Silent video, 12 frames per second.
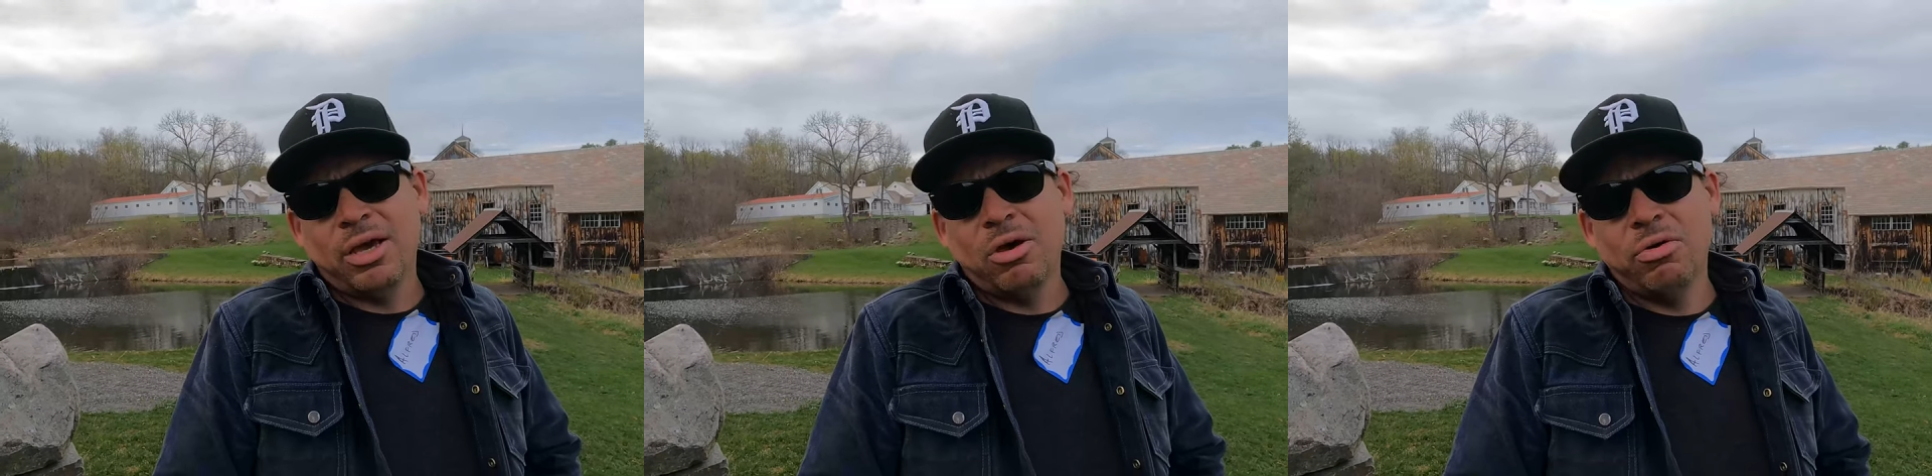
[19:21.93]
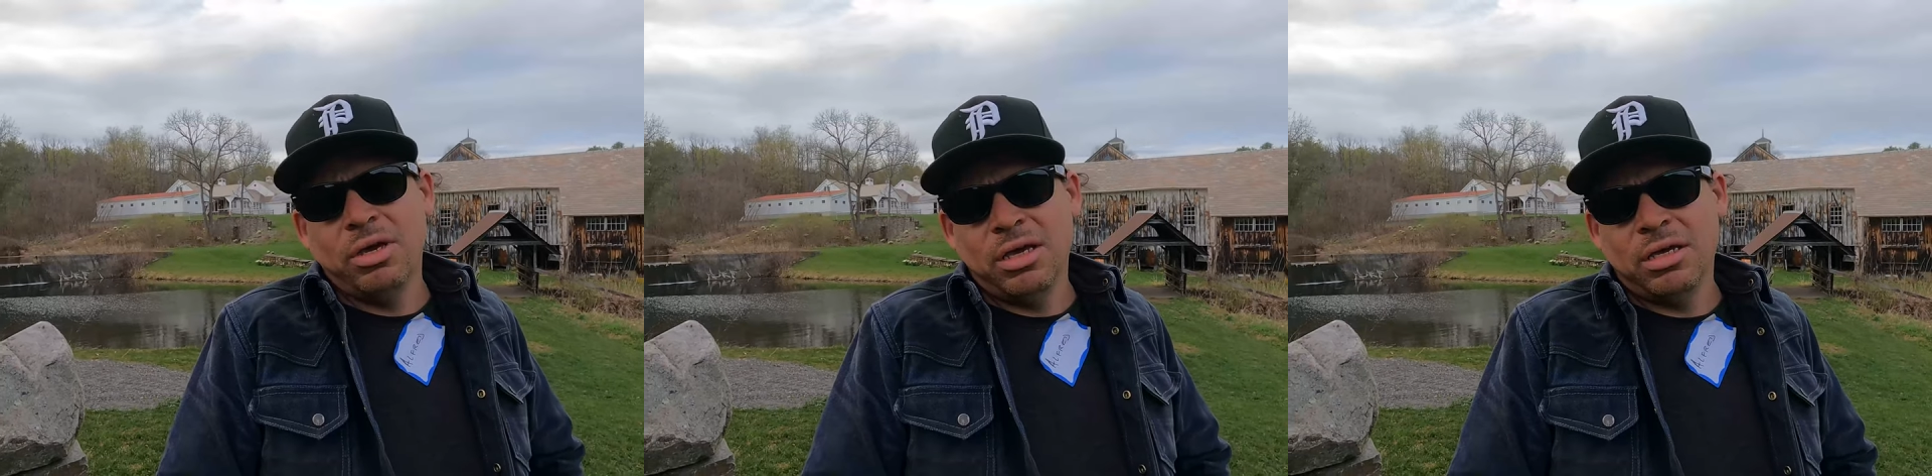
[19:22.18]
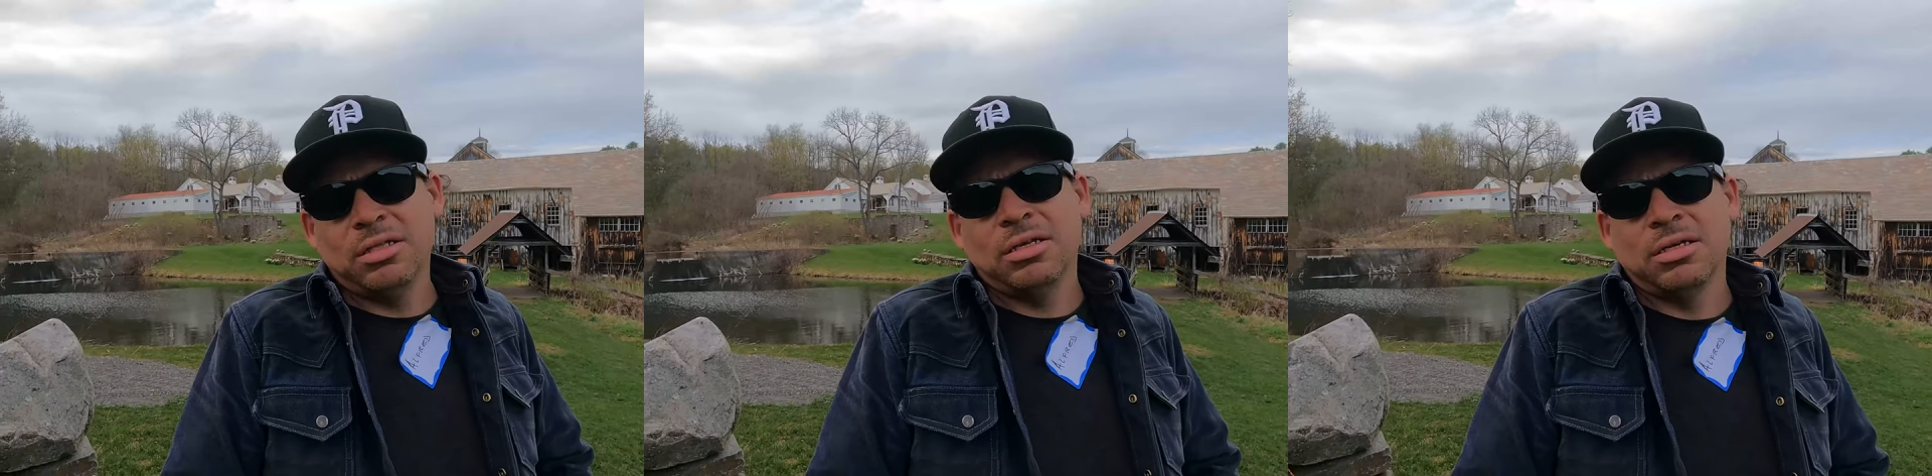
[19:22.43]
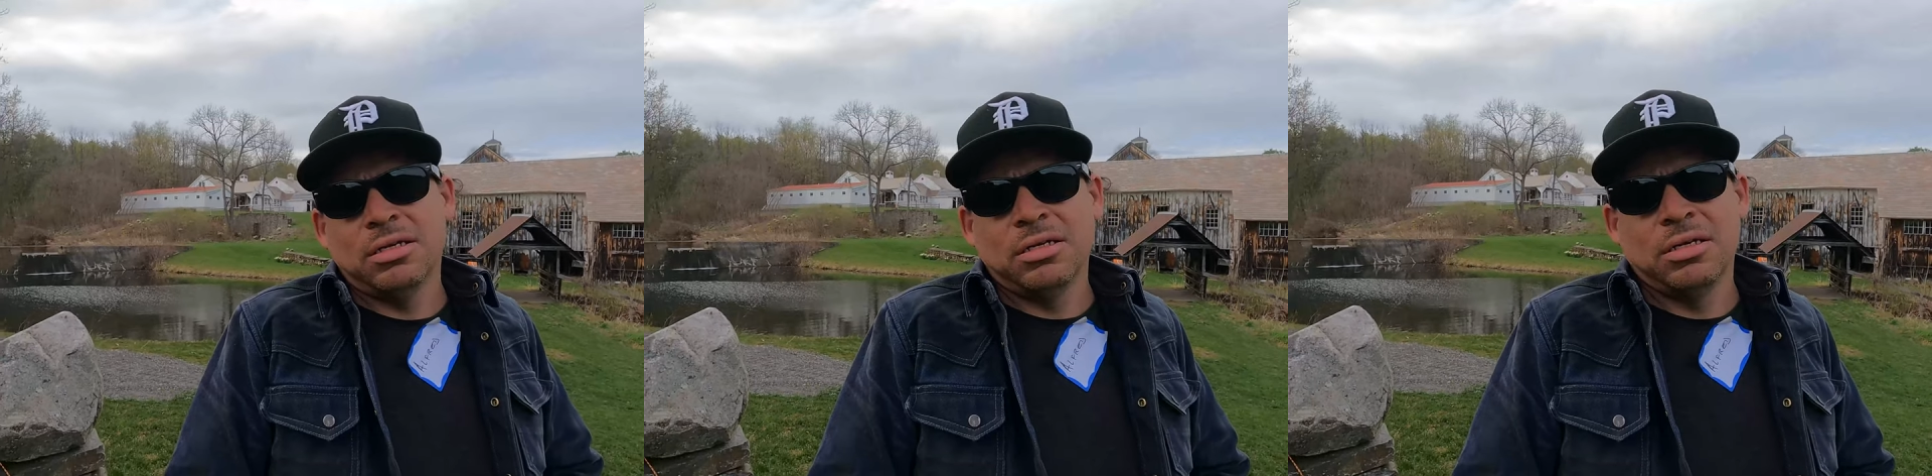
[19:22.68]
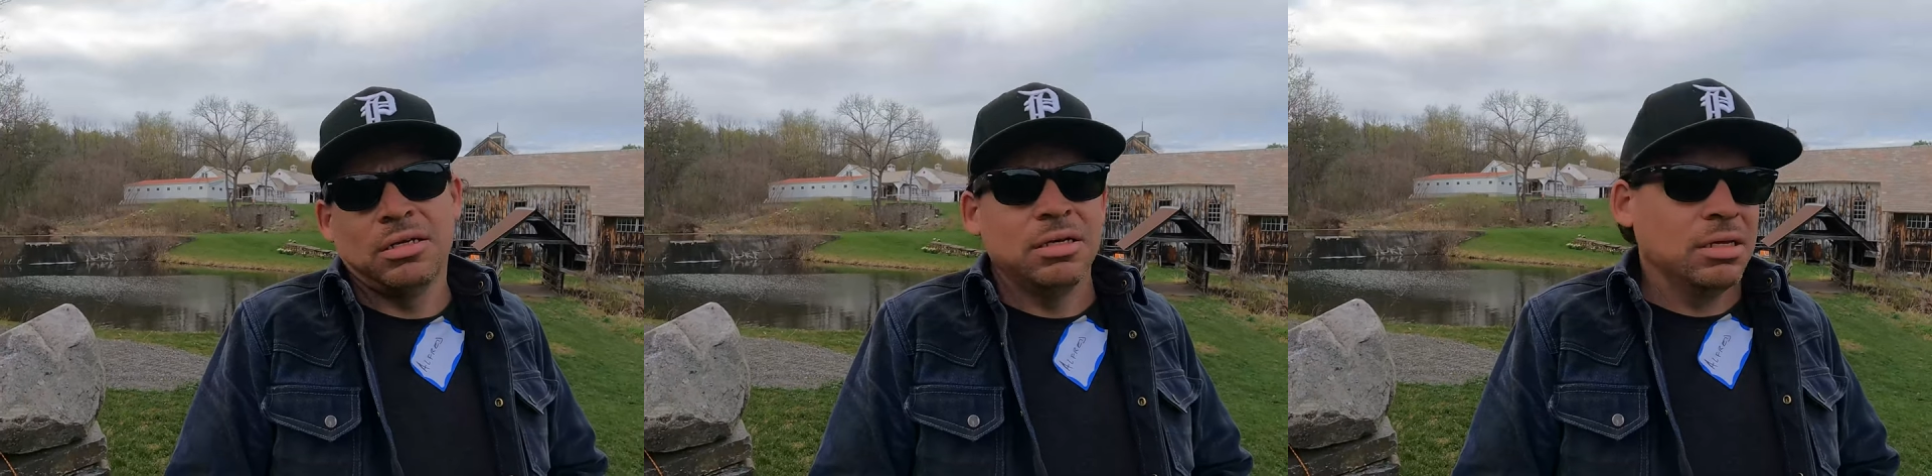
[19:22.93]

I go to England,